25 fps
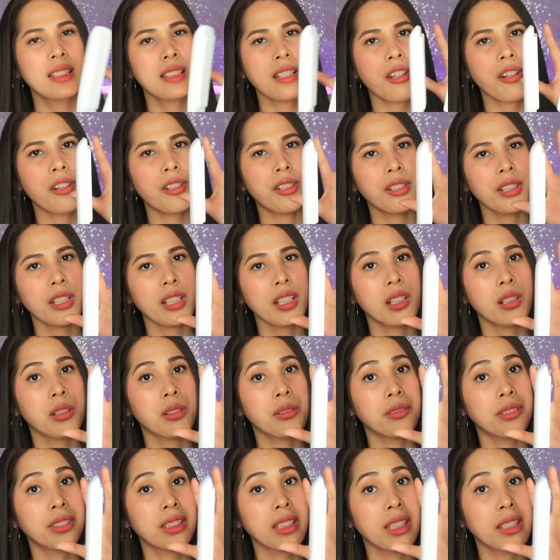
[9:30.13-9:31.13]
area
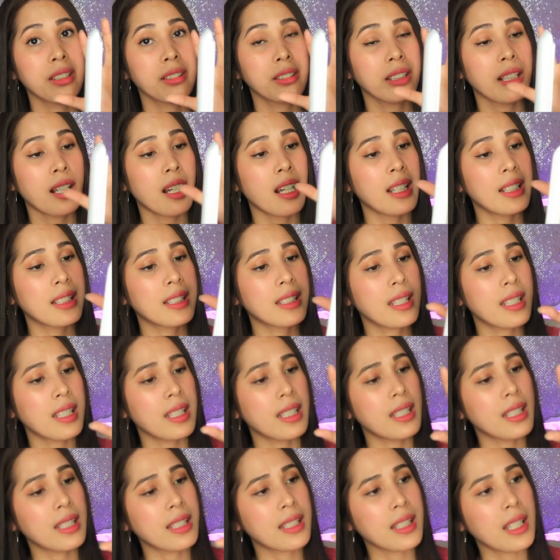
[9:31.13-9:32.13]
over here guys
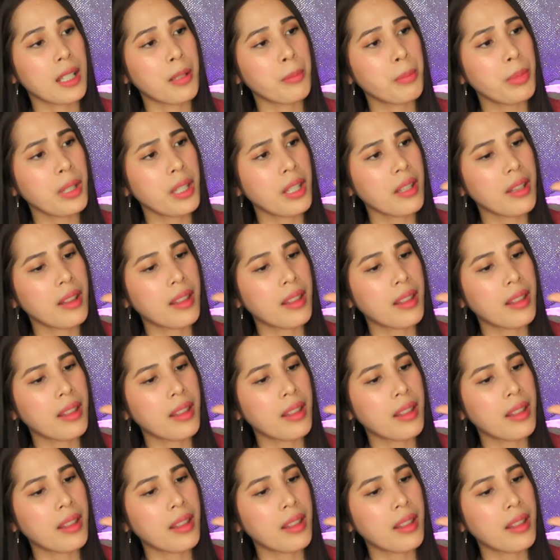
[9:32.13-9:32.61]
is a bit